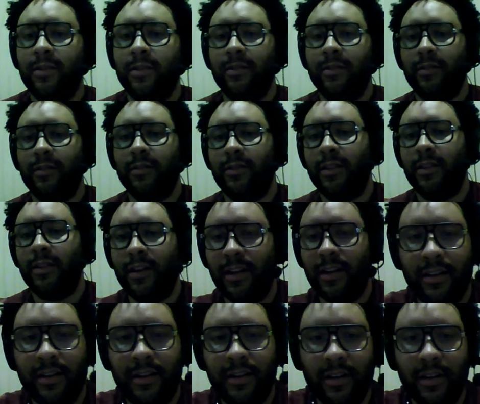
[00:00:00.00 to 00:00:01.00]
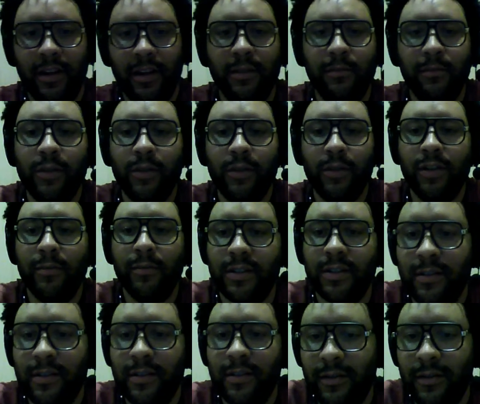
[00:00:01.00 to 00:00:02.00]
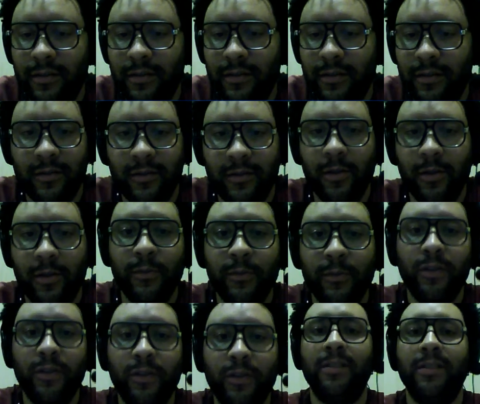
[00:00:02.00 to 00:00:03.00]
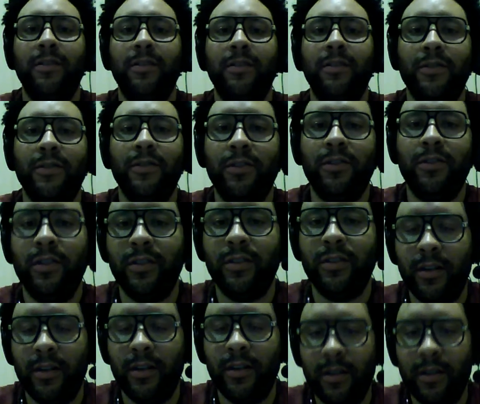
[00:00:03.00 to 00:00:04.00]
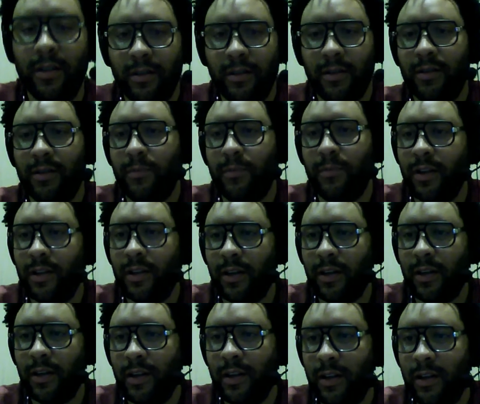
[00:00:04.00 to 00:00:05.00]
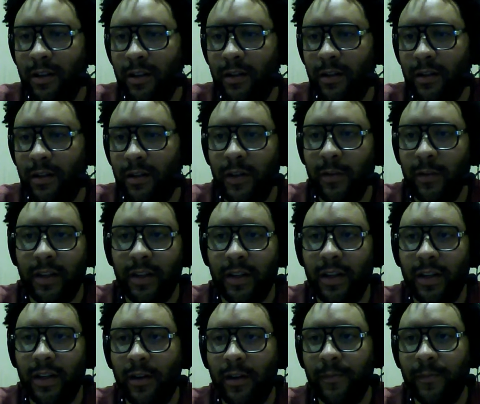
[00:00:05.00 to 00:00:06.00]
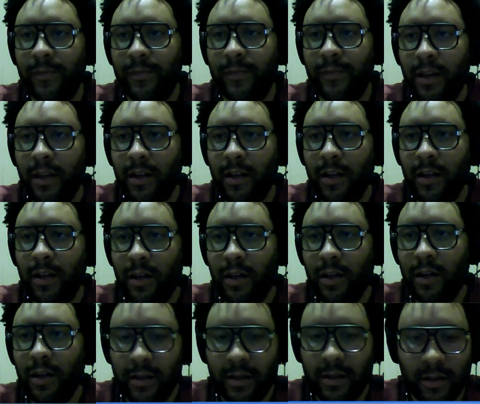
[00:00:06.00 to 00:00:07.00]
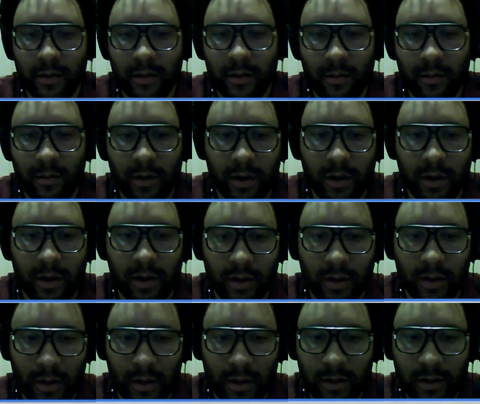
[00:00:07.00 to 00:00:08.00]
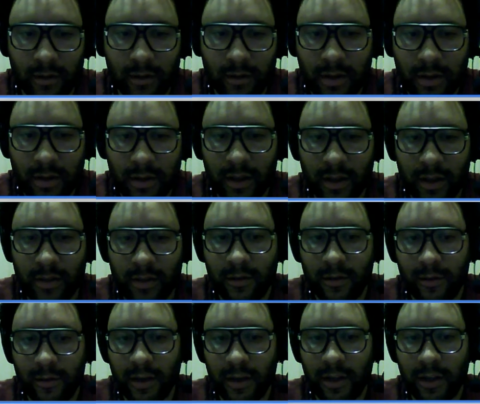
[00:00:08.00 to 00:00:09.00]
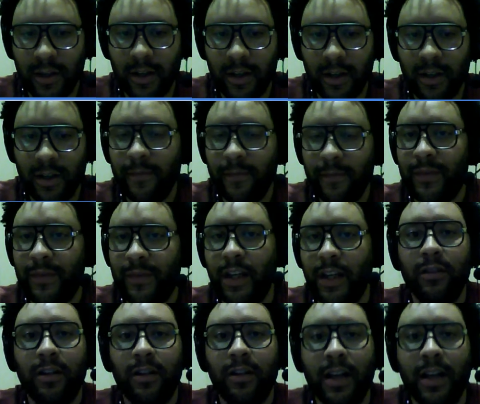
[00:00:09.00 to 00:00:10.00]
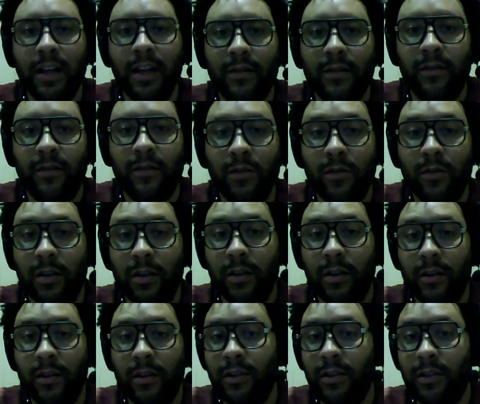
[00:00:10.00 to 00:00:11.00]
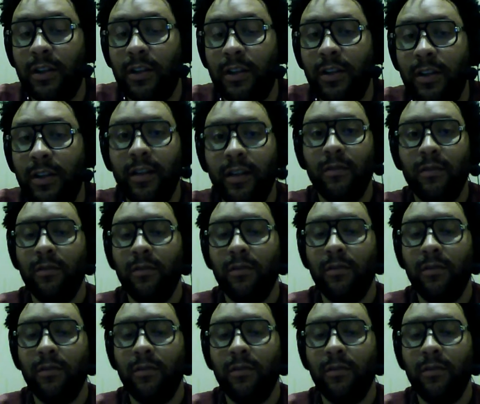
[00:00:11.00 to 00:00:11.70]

that I unmuted myself or muted myself so you can speak, and I didn't flip in and out. So give me 2 seconds. So again, thank you guys for tuning in